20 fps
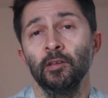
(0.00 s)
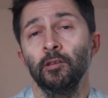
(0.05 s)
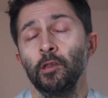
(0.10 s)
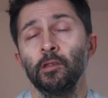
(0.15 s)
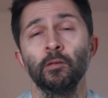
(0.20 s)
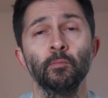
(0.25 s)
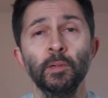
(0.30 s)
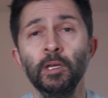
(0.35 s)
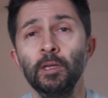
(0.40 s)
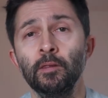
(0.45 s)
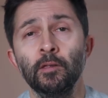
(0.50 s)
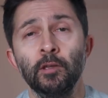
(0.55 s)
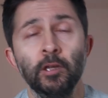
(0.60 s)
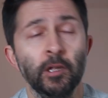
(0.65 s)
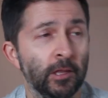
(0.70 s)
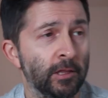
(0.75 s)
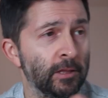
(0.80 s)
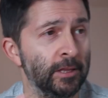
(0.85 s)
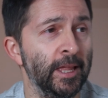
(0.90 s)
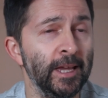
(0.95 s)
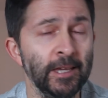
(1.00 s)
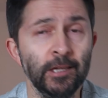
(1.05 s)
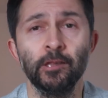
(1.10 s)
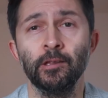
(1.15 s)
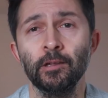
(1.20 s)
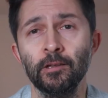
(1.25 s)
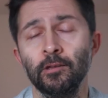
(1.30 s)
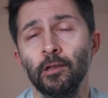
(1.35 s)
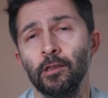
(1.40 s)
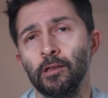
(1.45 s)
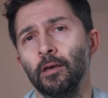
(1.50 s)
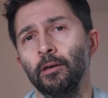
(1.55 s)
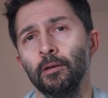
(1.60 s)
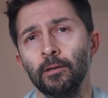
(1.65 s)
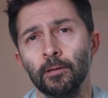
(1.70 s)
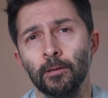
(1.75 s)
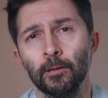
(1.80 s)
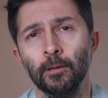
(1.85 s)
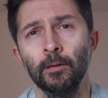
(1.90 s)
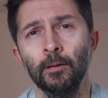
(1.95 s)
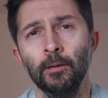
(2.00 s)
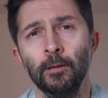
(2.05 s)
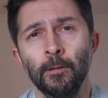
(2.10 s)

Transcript: that doesn't mean that it's lazy design.